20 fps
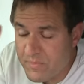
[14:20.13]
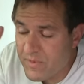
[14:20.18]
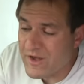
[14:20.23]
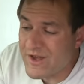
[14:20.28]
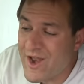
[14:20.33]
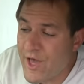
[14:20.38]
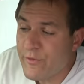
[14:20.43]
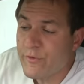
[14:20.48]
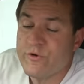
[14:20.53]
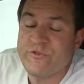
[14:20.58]
up,
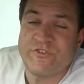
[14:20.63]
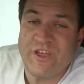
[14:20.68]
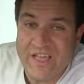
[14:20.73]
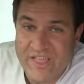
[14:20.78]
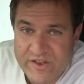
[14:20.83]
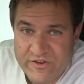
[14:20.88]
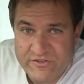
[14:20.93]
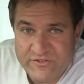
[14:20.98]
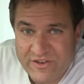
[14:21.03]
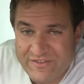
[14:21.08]
another
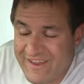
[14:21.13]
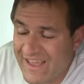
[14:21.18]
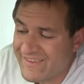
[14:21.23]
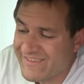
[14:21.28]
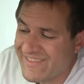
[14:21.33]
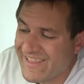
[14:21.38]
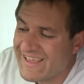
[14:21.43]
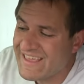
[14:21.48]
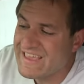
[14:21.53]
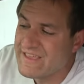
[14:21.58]
challenge to
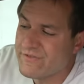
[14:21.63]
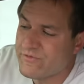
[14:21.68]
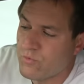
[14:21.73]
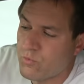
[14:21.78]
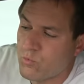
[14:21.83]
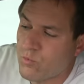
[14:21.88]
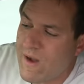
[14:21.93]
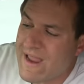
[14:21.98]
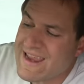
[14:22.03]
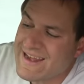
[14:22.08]
Tesla is
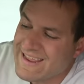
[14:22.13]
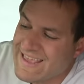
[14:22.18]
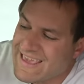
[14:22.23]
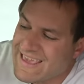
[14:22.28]
right